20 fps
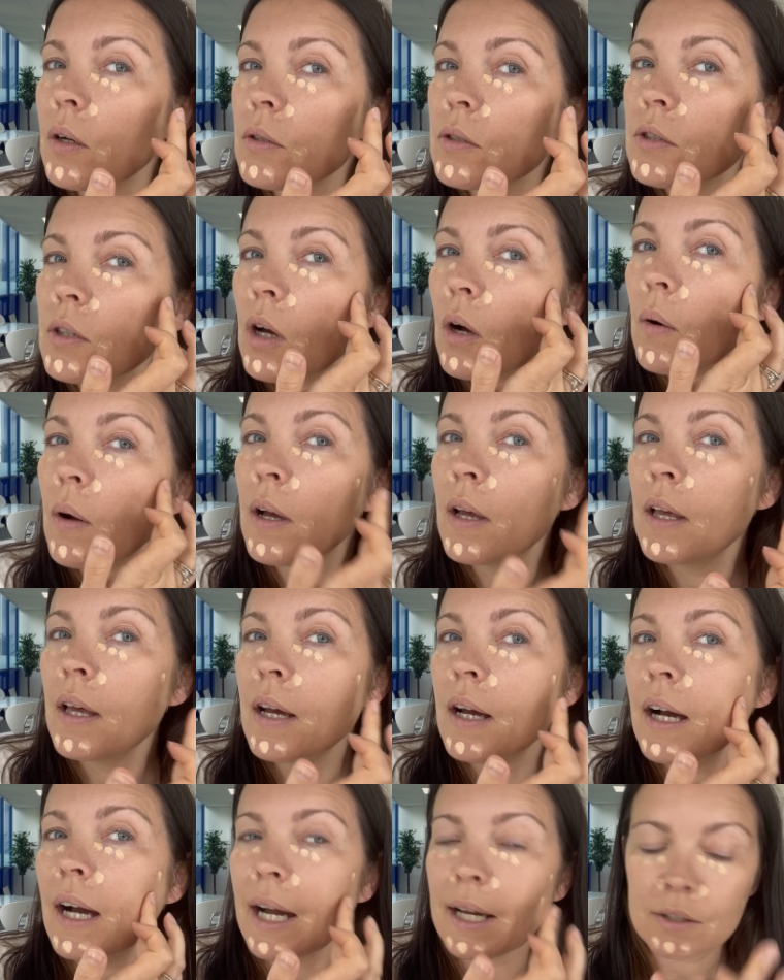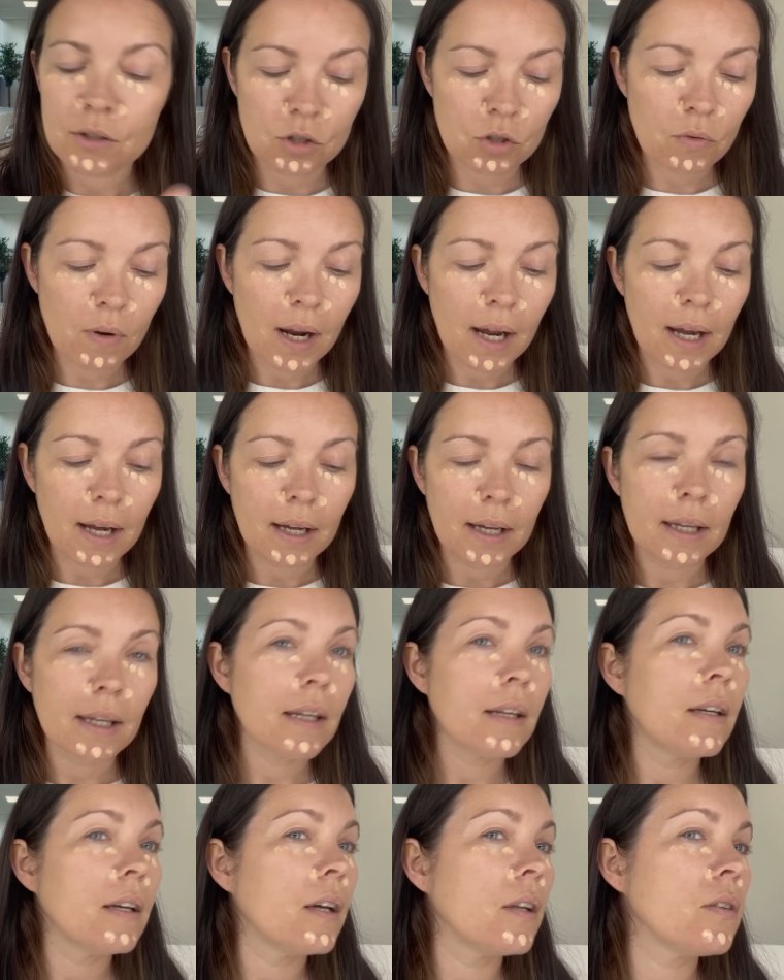So I
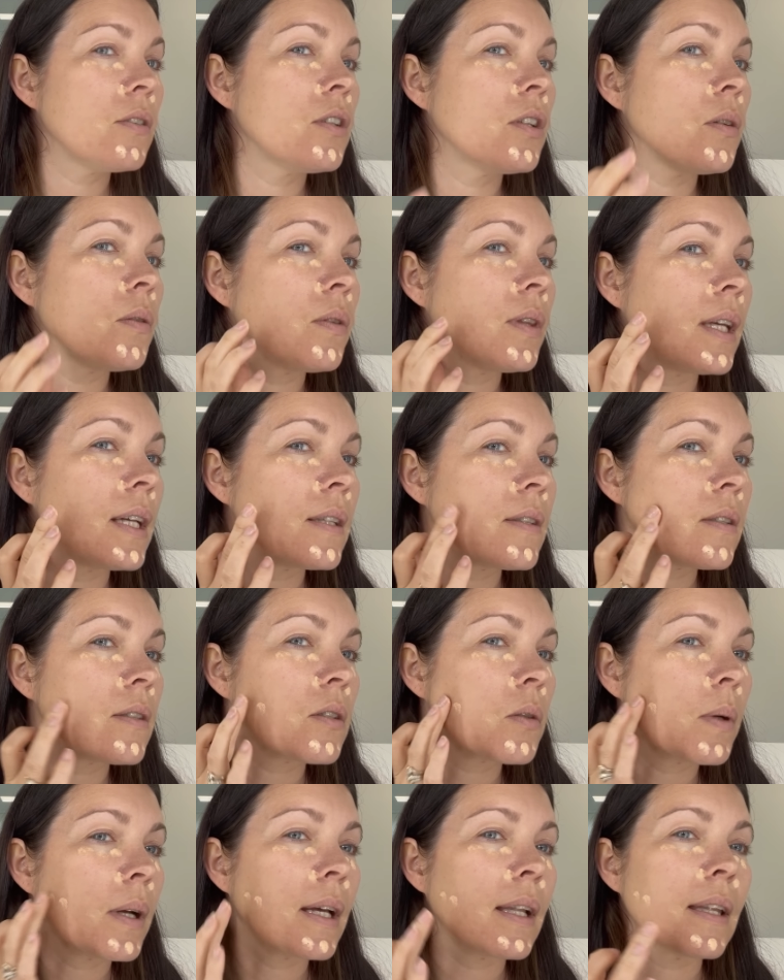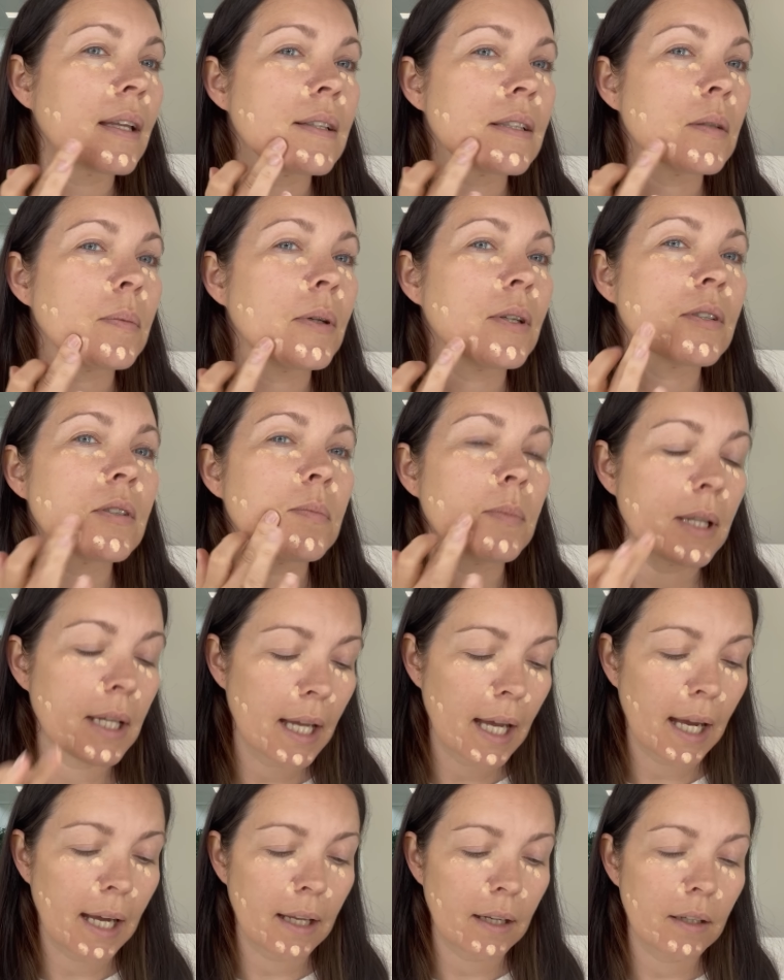try and do things as quickly as I possibly
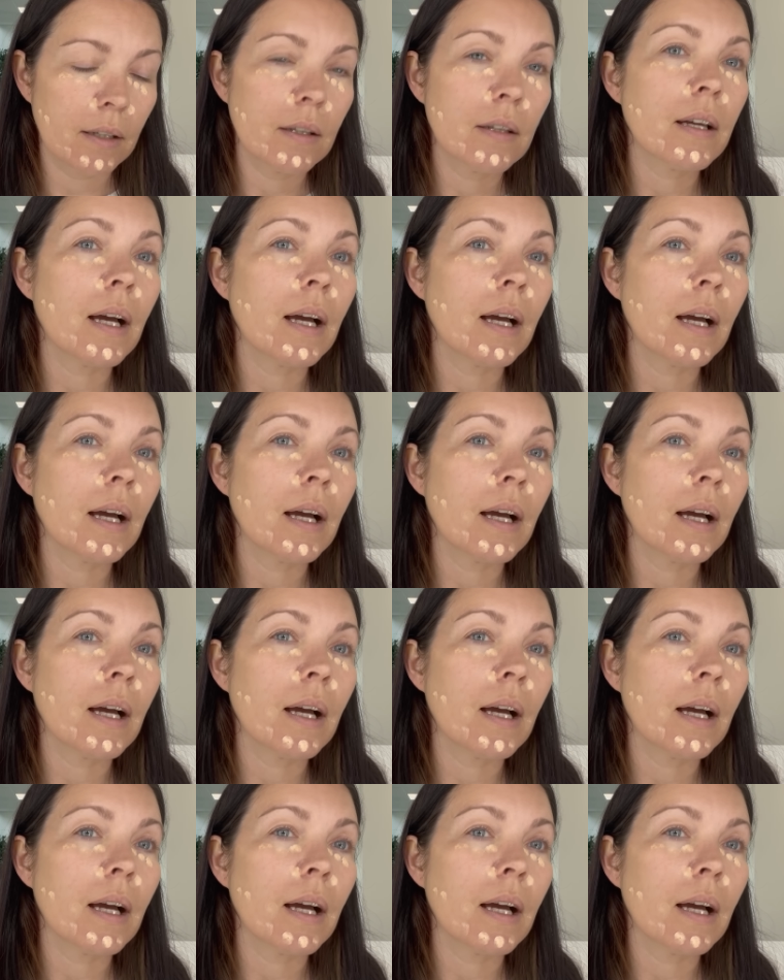can.